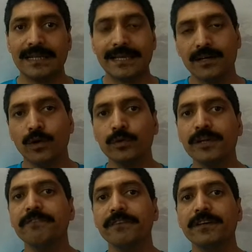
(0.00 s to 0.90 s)
Like
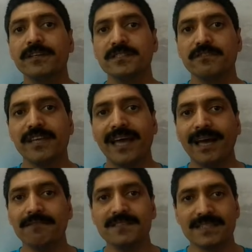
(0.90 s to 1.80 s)
congruent figures, we
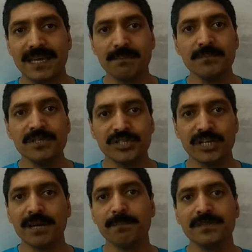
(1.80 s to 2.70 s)
have same
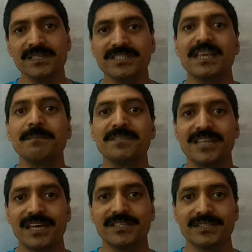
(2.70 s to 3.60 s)
shape, same
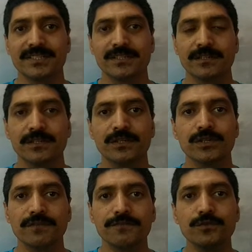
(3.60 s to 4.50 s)
size.
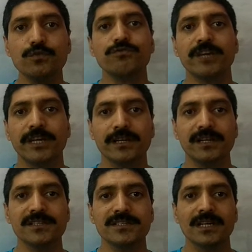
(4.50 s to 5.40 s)
If 2
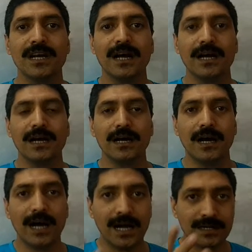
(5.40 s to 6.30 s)
triangles
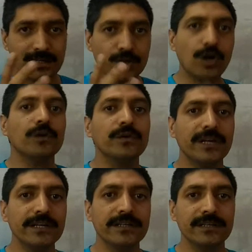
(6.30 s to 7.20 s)
are
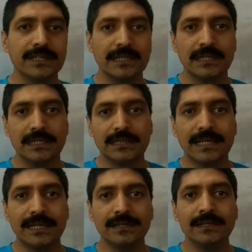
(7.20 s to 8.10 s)
congruent,
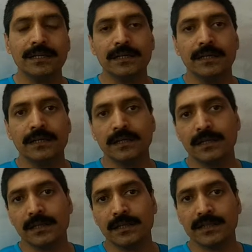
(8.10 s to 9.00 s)
then
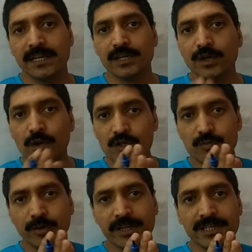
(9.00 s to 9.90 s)
their
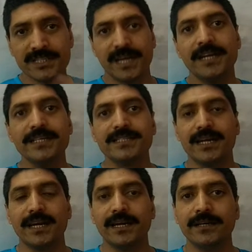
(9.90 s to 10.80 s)
corresponding
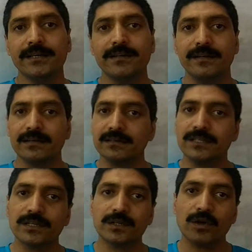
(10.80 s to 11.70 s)
sides and
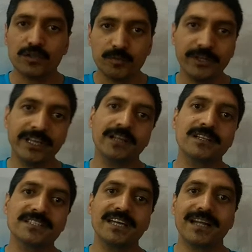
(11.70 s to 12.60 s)
their corresponding
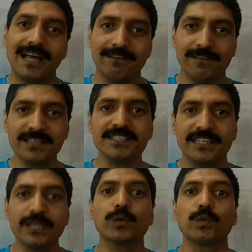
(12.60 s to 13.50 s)
angles, they are
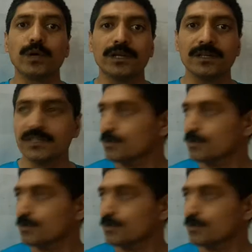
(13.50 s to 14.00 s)
always equal.